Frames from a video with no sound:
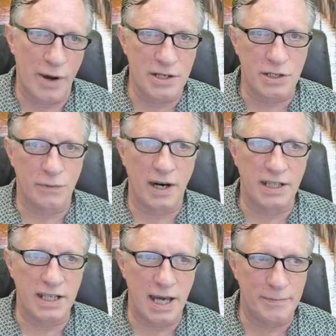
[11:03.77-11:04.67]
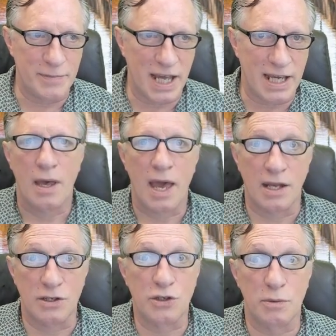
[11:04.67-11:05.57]
as you're running the update
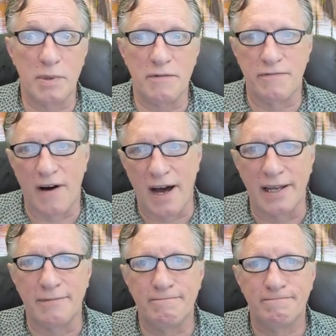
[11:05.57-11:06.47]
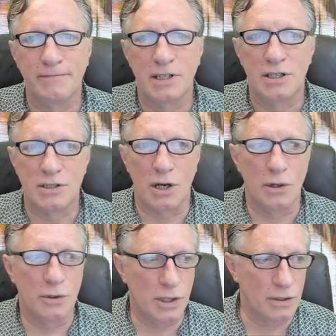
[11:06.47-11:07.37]
and you should be fine.
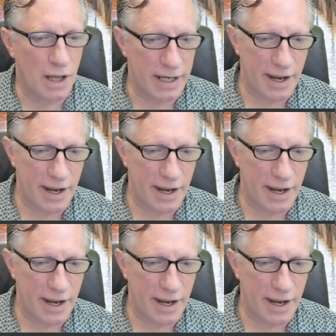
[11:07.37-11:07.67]
So good luck